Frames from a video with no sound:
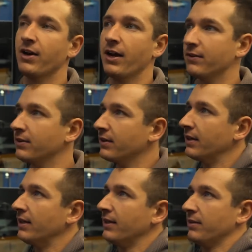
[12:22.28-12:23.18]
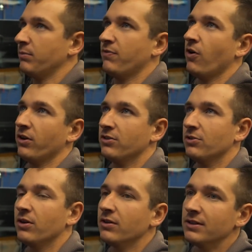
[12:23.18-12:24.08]
grand before it
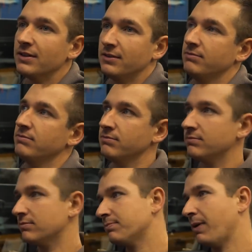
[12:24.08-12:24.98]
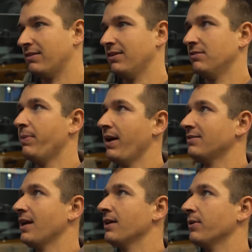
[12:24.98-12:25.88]
sort of past its
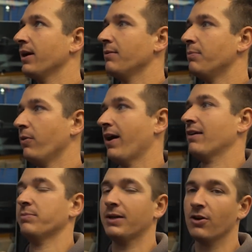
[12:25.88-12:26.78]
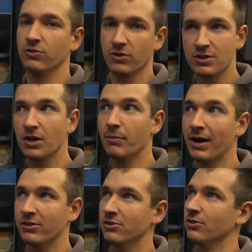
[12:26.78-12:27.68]
best anyway, but that's because the
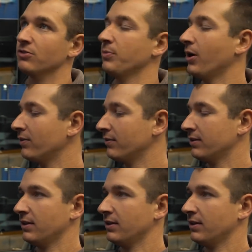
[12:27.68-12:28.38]
turbine is so small.